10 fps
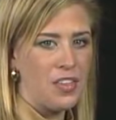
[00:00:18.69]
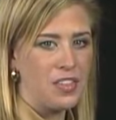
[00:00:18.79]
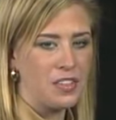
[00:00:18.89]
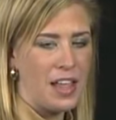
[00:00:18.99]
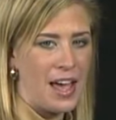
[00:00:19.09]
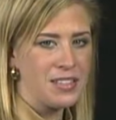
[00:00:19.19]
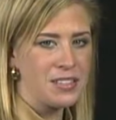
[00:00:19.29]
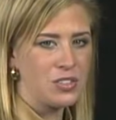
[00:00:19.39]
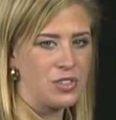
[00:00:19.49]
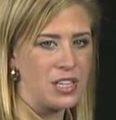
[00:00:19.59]
The
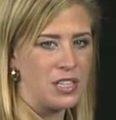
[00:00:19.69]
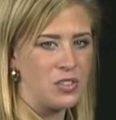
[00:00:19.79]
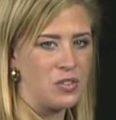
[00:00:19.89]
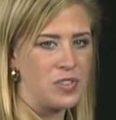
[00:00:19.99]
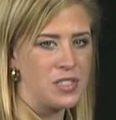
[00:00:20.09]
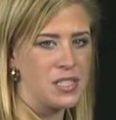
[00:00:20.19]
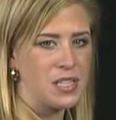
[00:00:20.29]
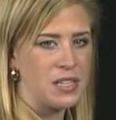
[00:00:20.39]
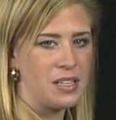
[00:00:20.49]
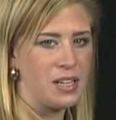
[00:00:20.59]
last screen you
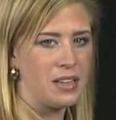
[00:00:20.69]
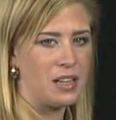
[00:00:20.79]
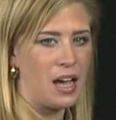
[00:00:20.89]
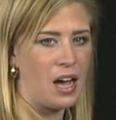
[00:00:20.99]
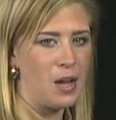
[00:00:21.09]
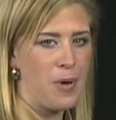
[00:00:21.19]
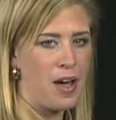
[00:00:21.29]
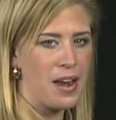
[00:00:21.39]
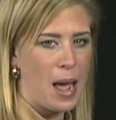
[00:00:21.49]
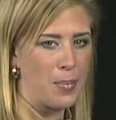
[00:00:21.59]
visited in the
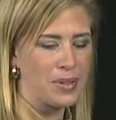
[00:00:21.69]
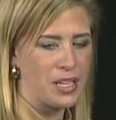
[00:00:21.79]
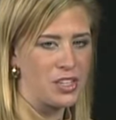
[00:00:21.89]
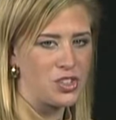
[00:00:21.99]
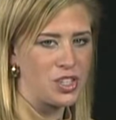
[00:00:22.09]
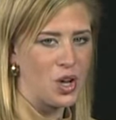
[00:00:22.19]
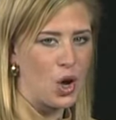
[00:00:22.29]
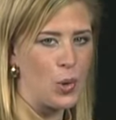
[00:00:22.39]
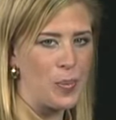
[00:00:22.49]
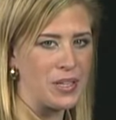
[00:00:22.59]
iPod application
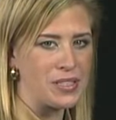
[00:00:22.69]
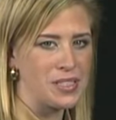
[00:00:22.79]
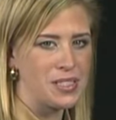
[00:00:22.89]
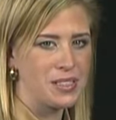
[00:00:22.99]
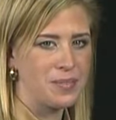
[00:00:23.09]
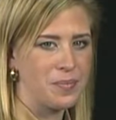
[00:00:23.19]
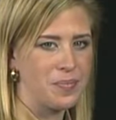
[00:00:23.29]
opens.